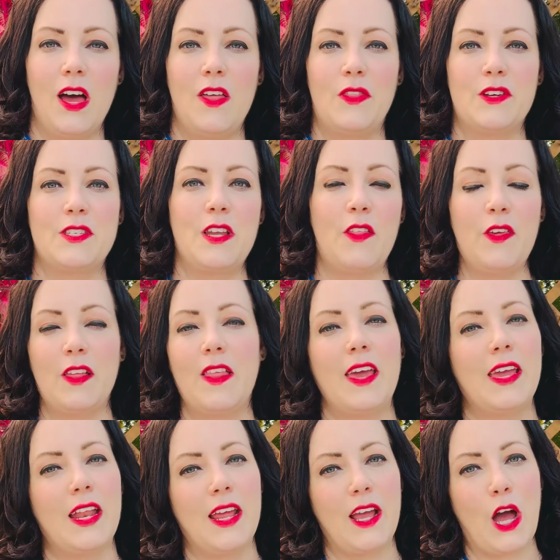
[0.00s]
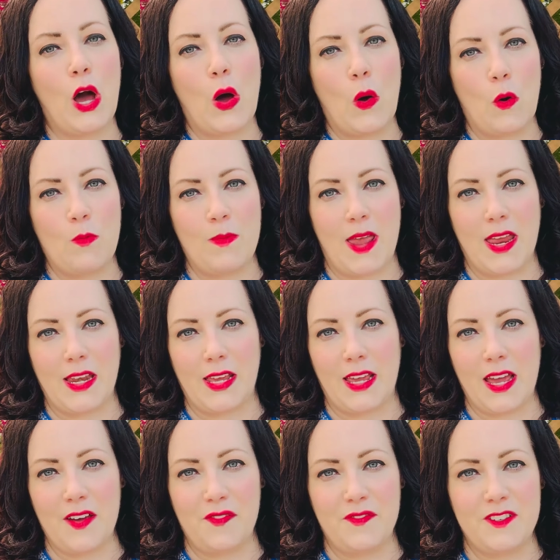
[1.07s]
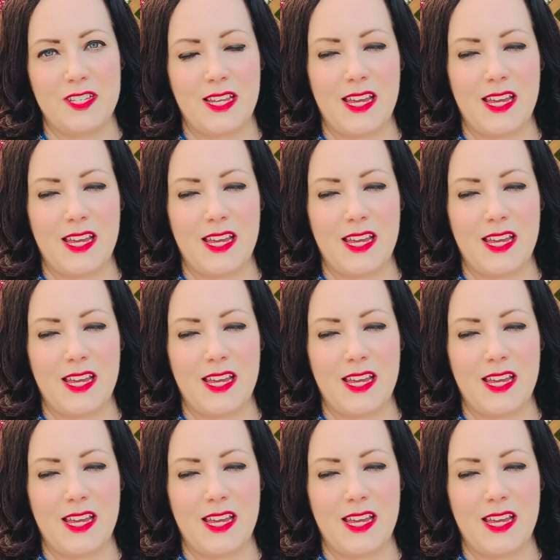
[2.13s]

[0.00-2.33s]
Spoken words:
There's nothing like getting a homemade gift.